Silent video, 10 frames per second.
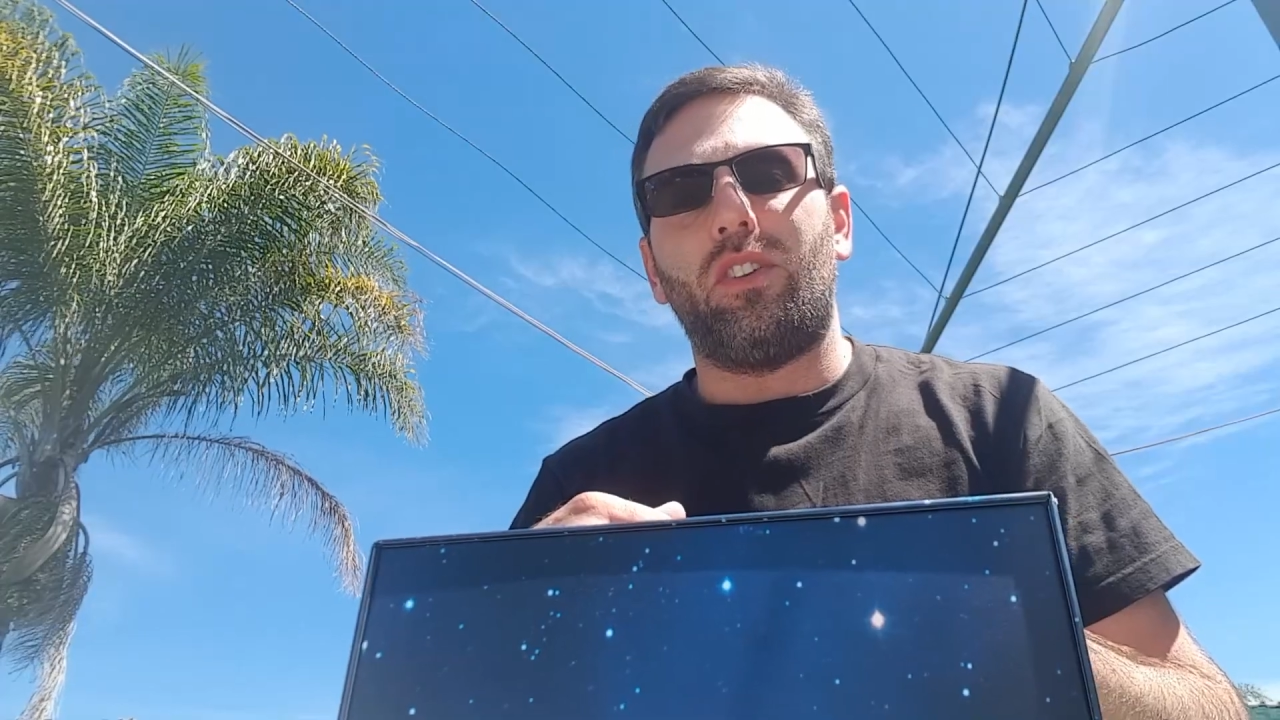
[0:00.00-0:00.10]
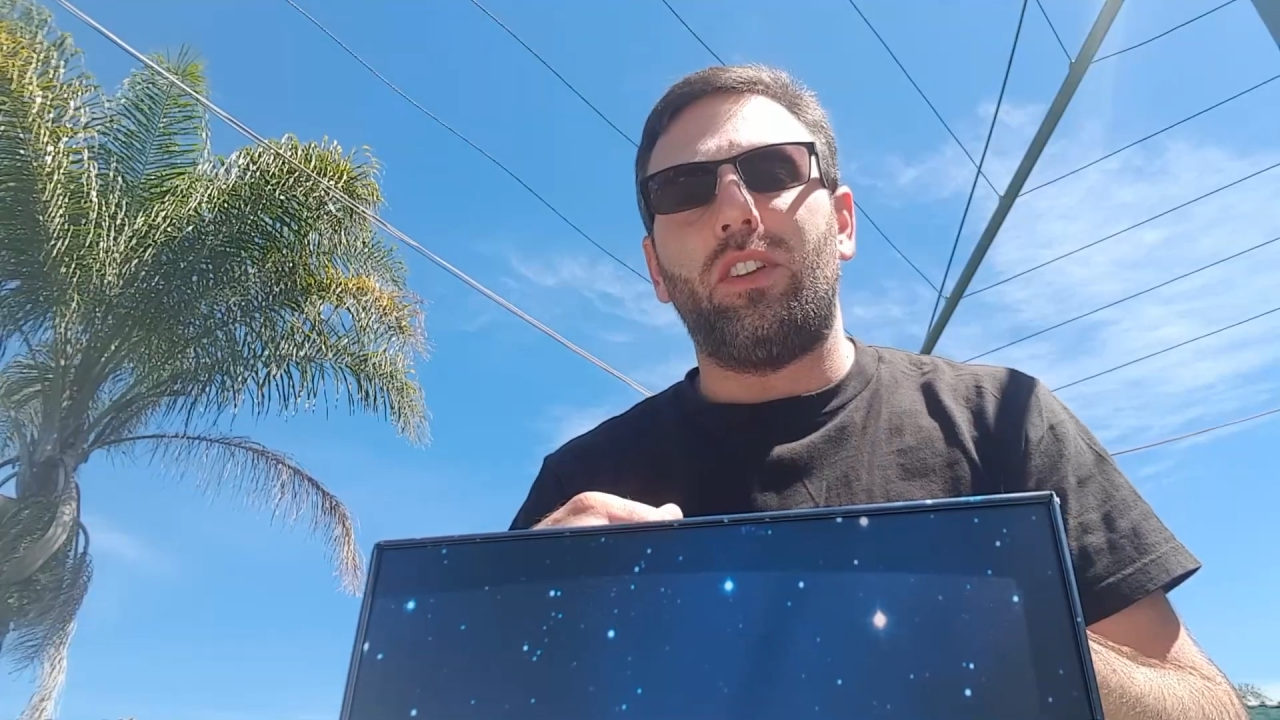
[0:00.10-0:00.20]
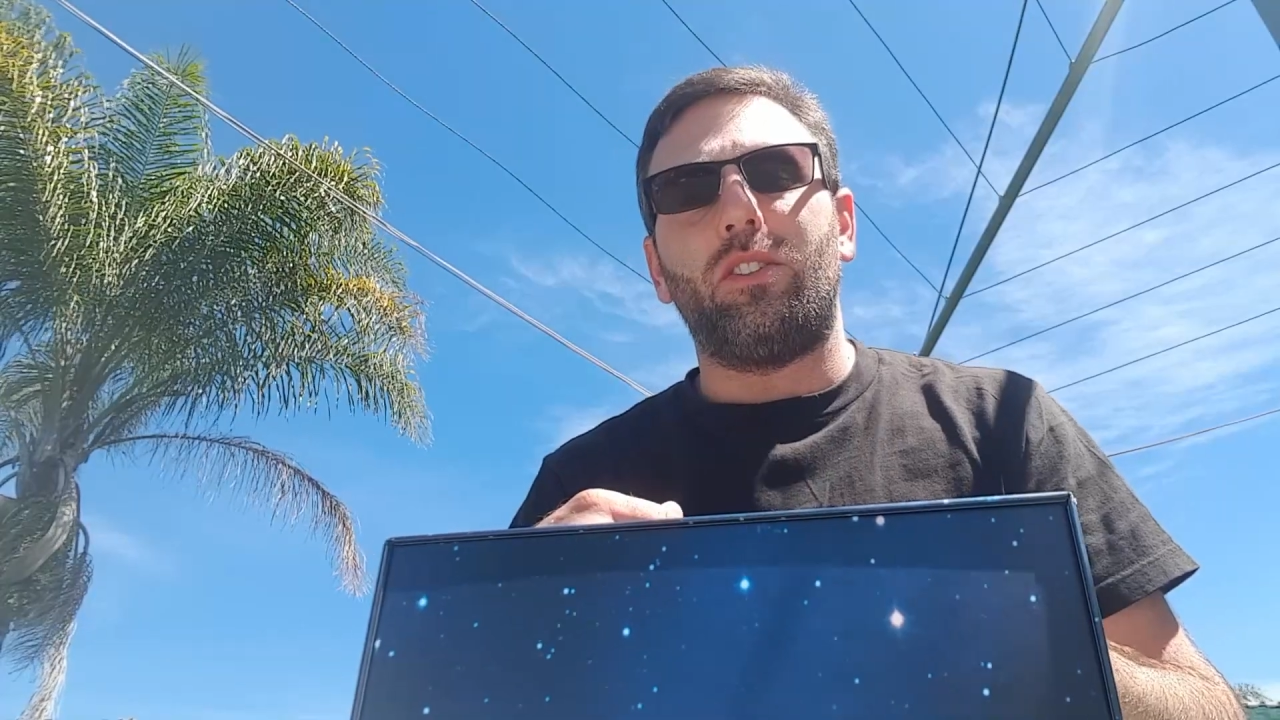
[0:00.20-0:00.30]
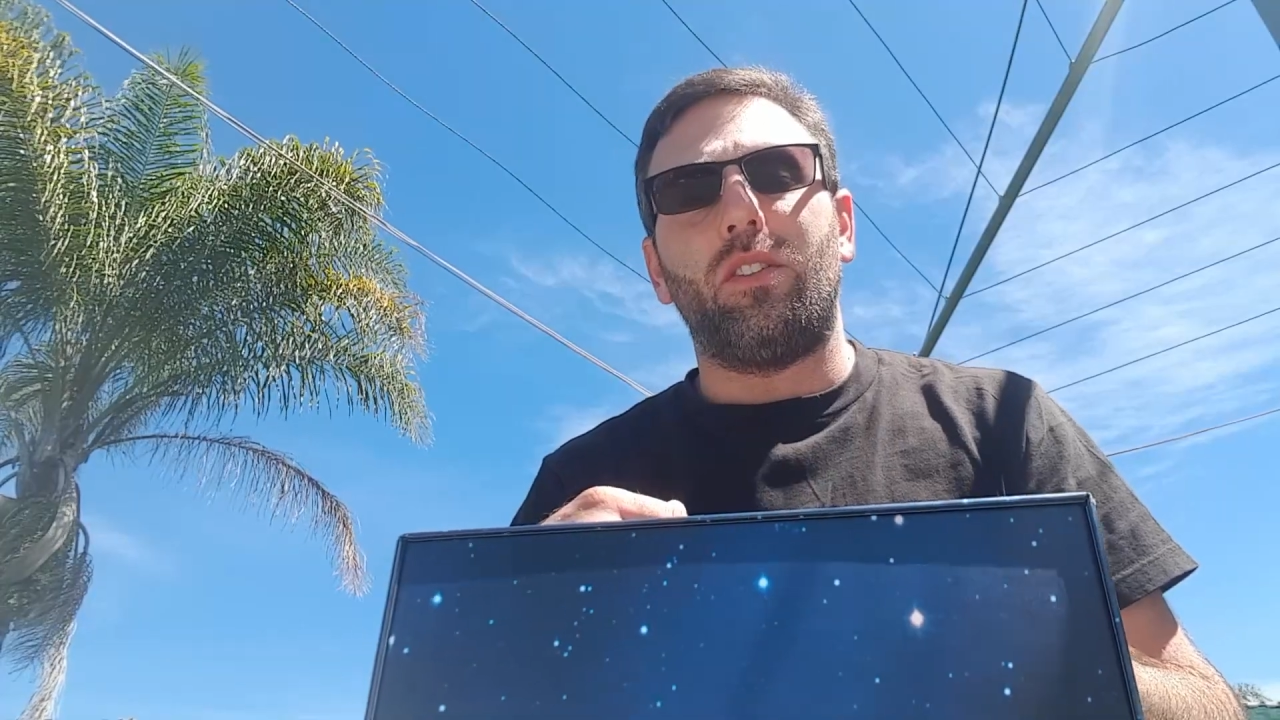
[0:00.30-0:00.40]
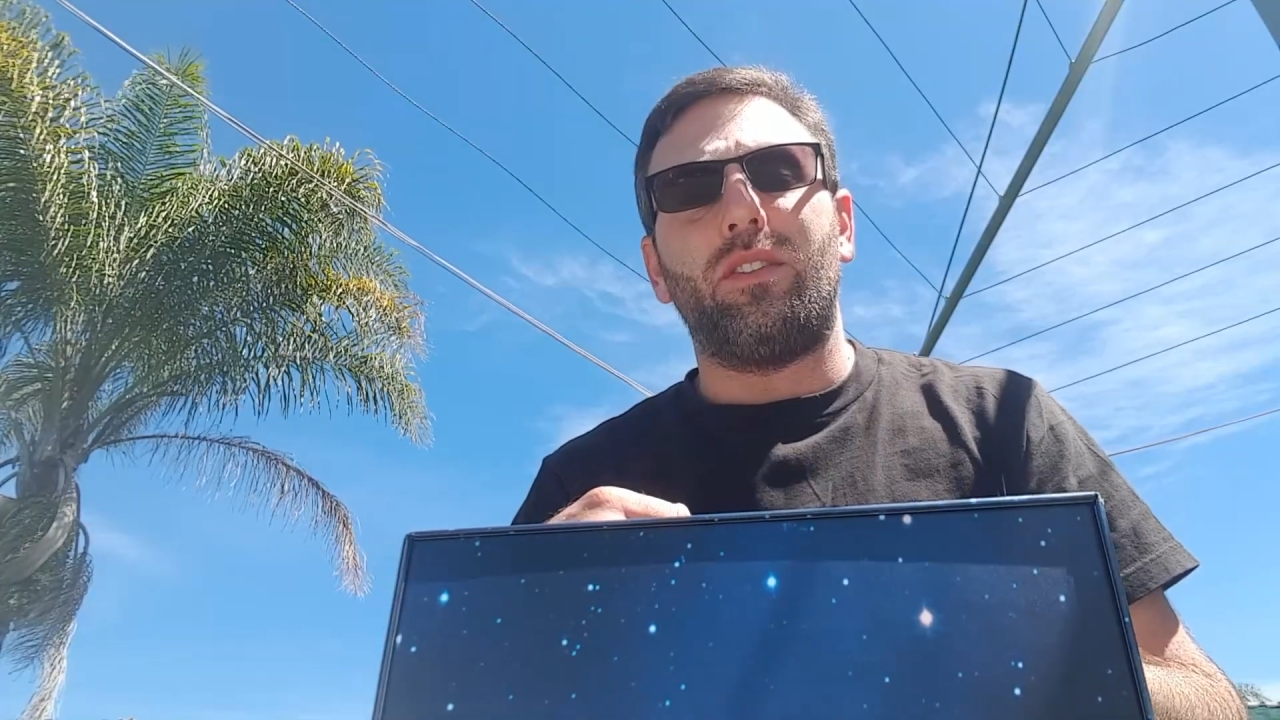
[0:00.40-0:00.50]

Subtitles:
into the